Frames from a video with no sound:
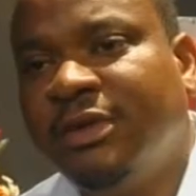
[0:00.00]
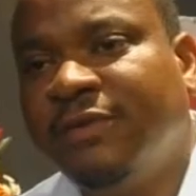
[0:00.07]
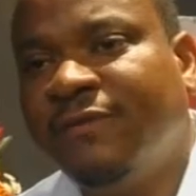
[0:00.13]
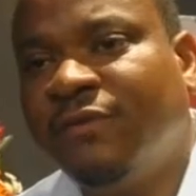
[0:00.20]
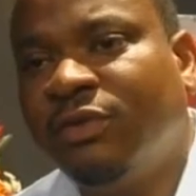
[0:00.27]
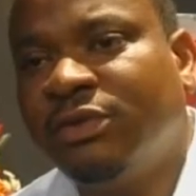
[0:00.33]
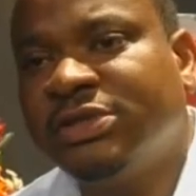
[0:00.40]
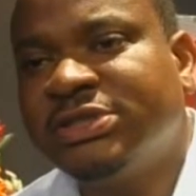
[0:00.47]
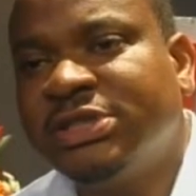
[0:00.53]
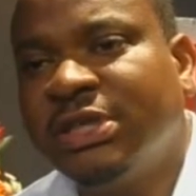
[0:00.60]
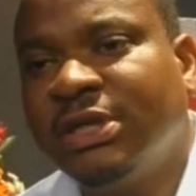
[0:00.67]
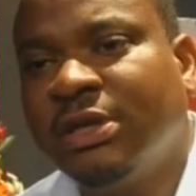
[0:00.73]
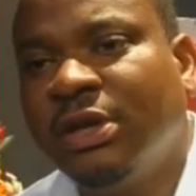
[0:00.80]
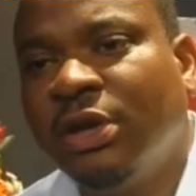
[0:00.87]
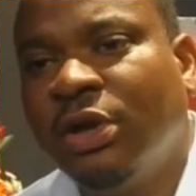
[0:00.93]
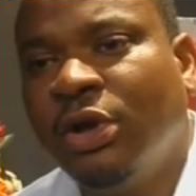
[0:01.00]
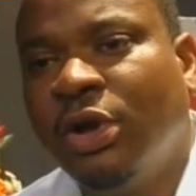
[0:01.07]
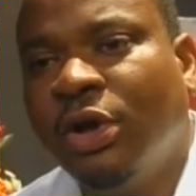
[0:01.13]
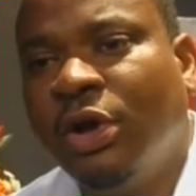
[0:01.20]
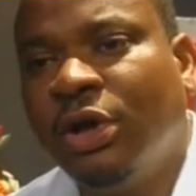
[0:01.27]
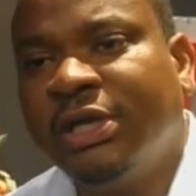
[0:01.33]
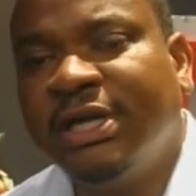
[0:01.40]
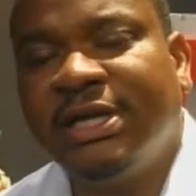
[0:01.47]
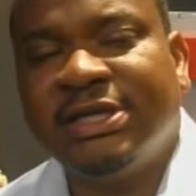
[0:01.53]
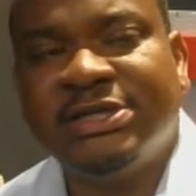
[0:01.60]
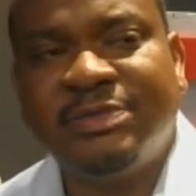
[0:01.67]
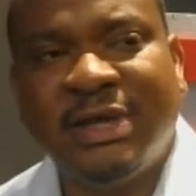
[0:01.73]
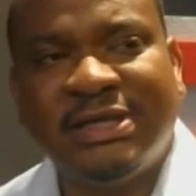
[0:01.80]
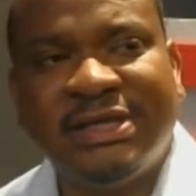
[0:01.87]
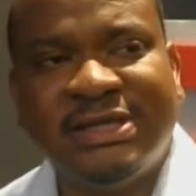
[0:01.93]
to be focusing on
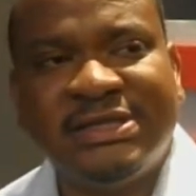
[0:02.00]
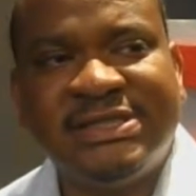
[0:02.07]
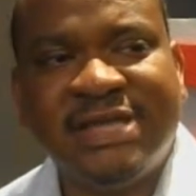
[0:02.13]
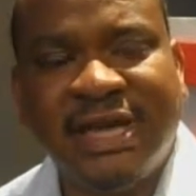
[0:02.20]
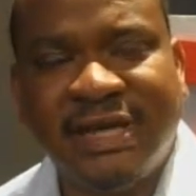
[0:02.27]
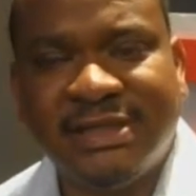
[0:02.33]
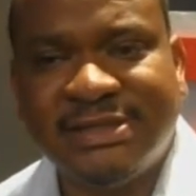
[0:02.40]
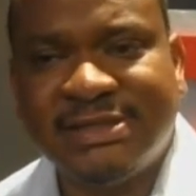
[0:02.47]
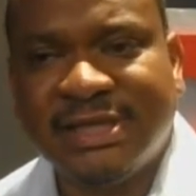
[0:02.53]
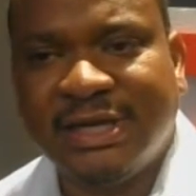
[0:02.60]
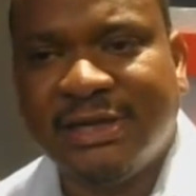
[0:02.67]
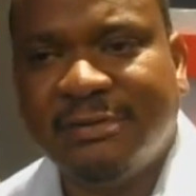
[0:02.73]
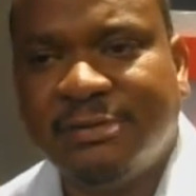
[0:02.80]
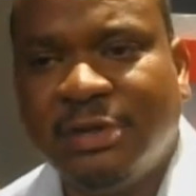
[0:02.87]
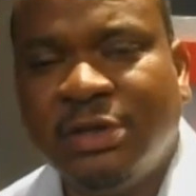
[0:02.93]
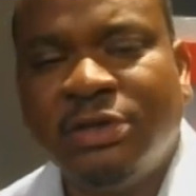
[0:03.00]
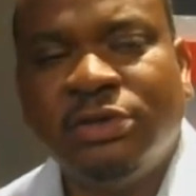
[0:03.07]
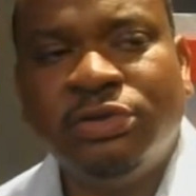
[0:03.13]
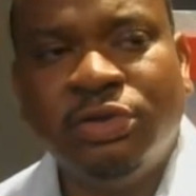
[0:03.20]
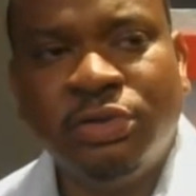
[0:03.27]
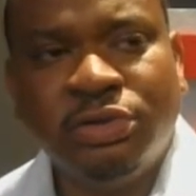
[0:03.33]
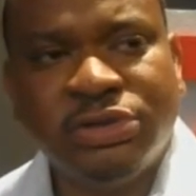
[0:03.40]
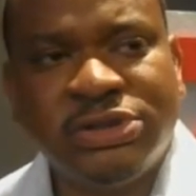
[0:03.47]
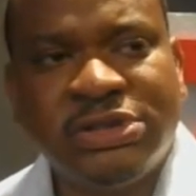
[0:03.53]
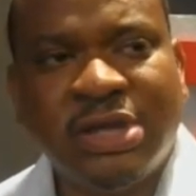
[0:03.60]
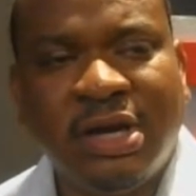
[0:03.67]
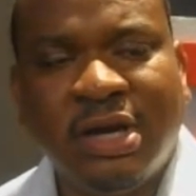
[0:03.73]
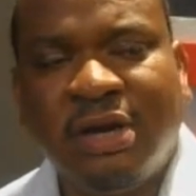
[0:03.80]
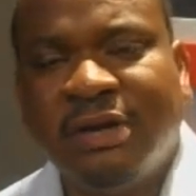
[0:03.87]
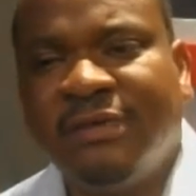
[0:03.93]
English, math, and science. Those
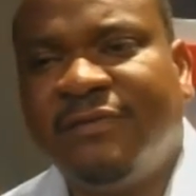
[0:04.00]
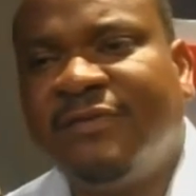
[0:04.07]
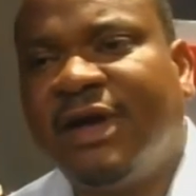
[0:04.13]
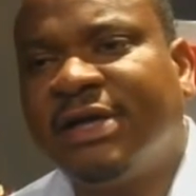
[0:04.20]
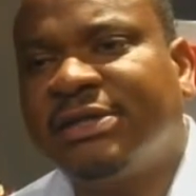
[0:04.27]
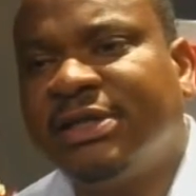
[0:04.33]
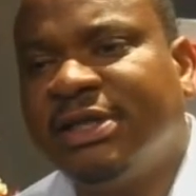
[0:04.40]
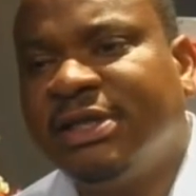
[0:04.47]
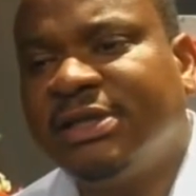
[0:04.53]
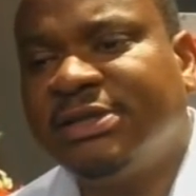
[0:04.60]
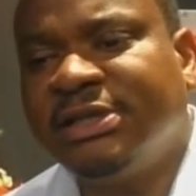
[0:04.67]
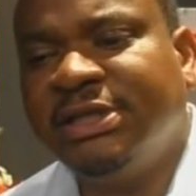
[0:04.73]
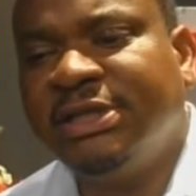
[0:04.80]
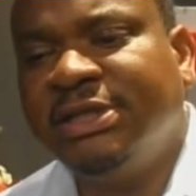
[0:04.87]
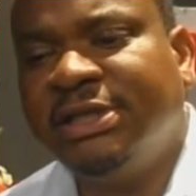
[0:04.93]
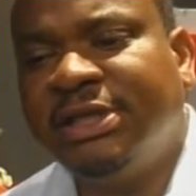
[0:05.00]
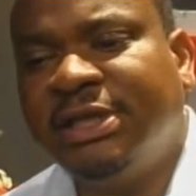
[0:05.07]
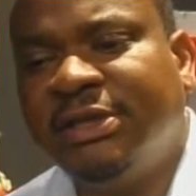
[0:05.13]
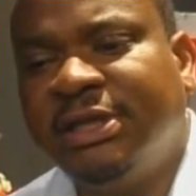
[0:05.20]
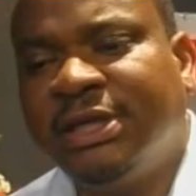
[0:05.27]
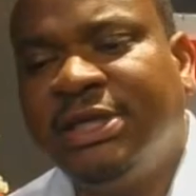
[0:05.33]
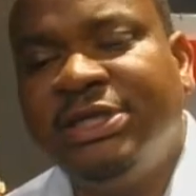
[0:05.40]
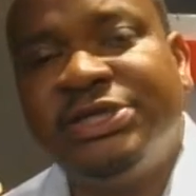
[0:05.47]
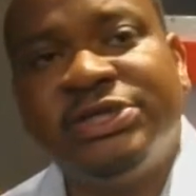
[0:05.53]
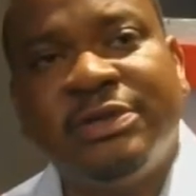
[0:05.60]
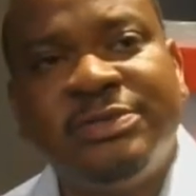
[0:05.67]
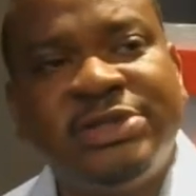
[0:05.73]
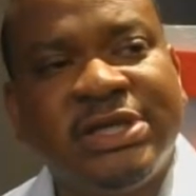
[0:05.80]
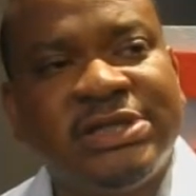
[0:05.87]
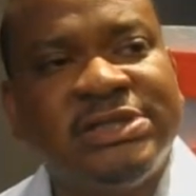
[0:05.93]
are, in fact, the key
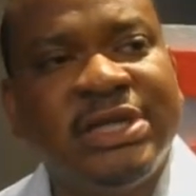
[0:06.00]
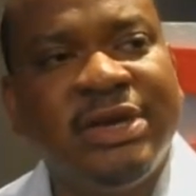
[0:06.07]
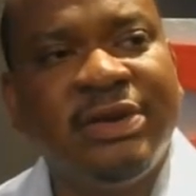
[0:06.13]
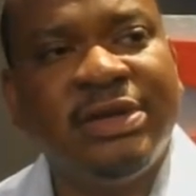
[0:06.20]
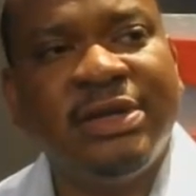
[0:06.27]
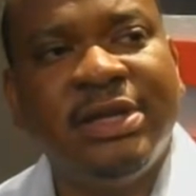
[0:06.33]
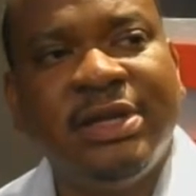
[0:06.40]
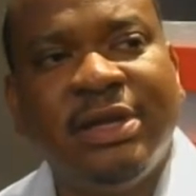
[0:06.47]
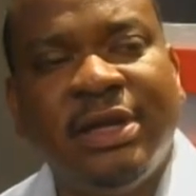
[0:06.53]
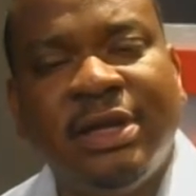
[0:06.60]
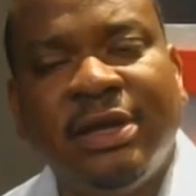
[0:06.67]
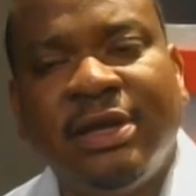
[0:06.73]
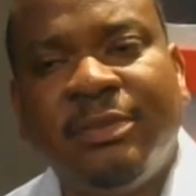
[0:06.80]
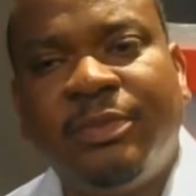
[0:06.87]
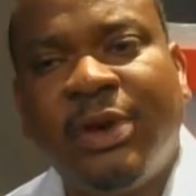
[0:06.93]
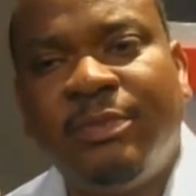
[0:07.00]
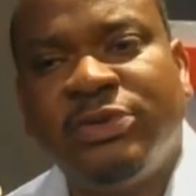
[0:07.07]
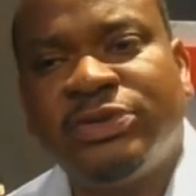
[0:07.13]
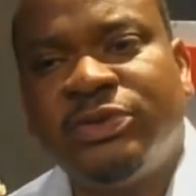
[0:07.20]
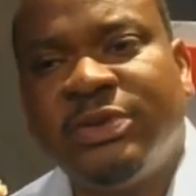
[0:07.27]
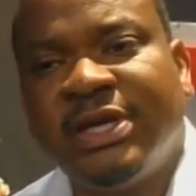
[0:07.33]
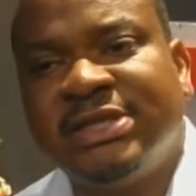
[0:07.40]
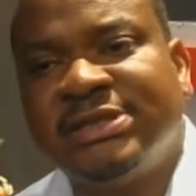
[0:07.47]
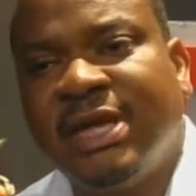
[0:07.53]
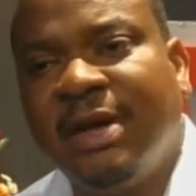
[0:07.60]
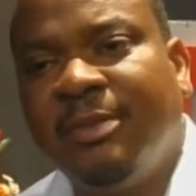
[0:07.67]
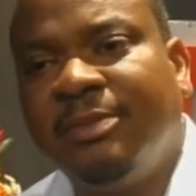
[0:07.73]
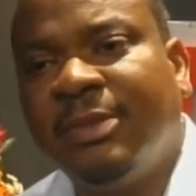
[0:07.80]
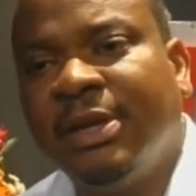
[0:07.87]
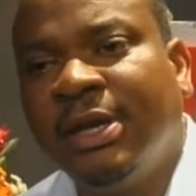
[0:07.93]
subjects there in the primary school
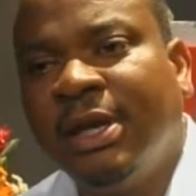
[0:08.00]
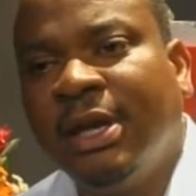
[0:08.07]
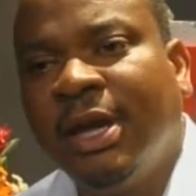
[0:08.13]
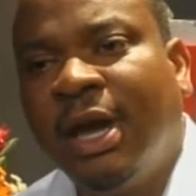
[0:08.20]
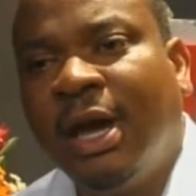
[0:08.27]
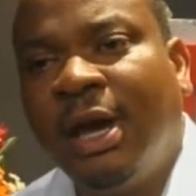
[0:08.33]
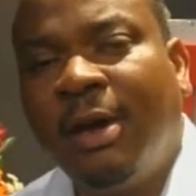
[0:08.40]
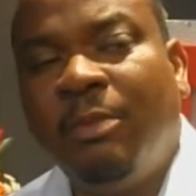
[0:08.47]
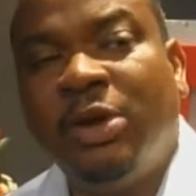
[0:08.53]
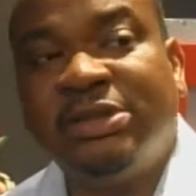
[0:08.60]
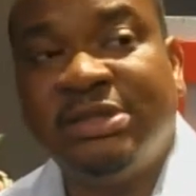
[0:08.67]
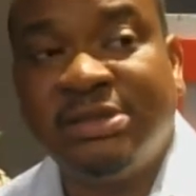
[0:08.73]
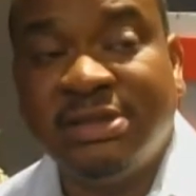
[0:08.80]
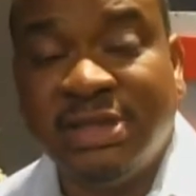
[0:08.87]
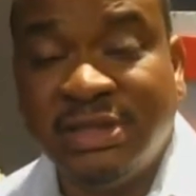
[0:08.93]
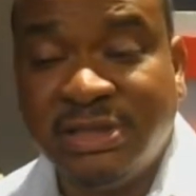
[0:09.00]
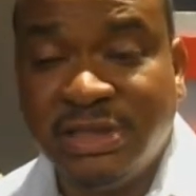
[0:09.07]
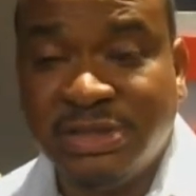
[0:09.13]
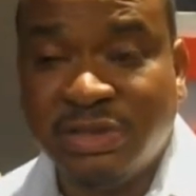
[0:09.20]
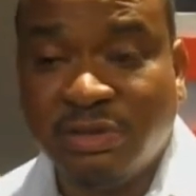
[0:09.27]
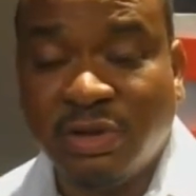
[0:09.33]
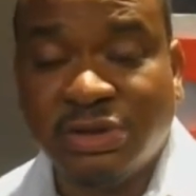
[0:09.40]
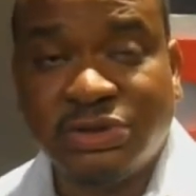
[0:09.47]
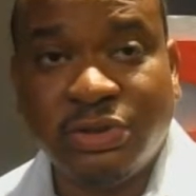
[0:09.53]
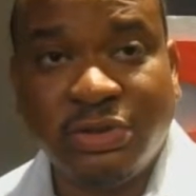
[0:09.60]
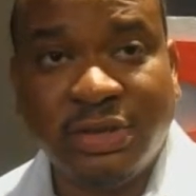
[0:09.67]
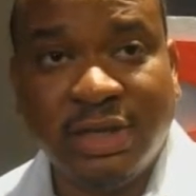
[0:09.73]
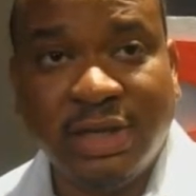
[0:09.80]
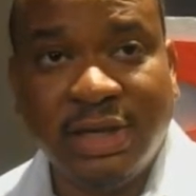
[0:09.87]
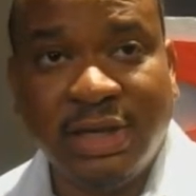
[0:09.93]
exam. But these are
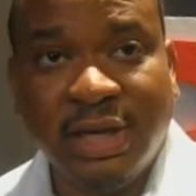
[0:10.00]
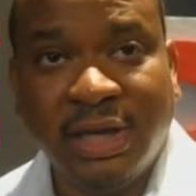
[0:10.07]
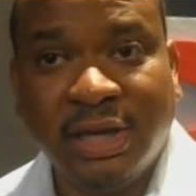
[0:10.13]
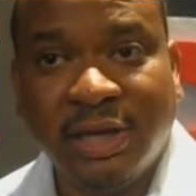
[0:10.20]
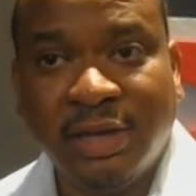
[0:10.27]
also the